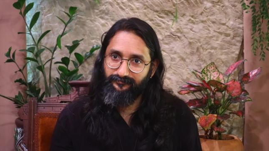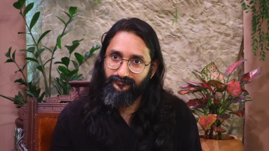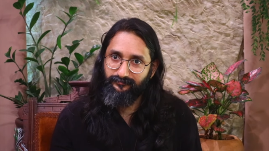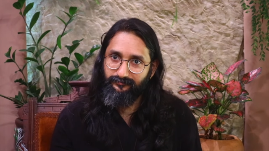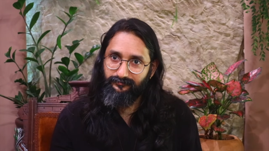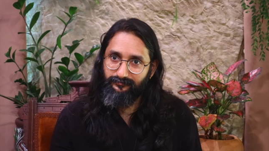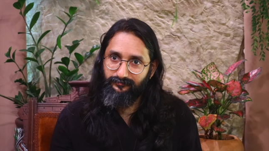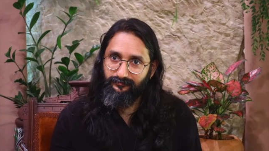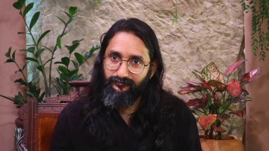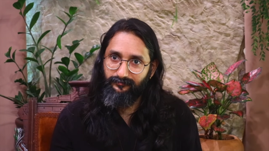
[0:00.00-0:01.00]

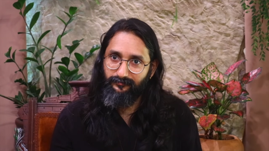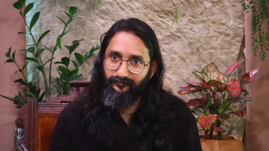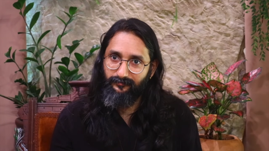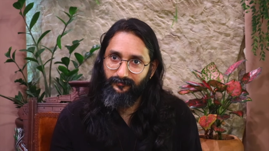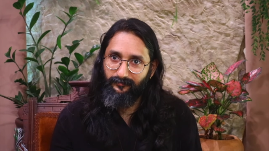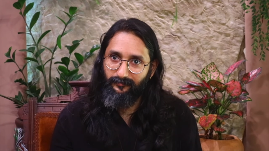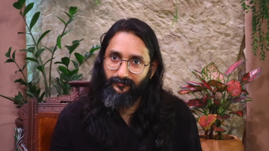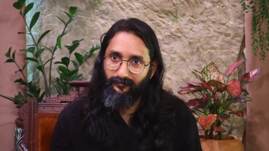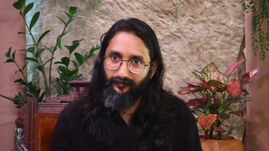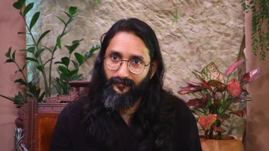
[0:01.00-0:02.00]

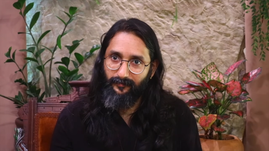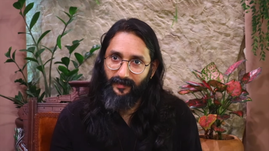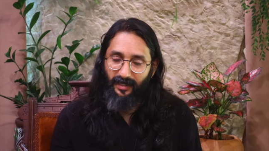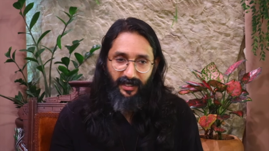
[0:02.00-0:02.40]
Nobody speaks.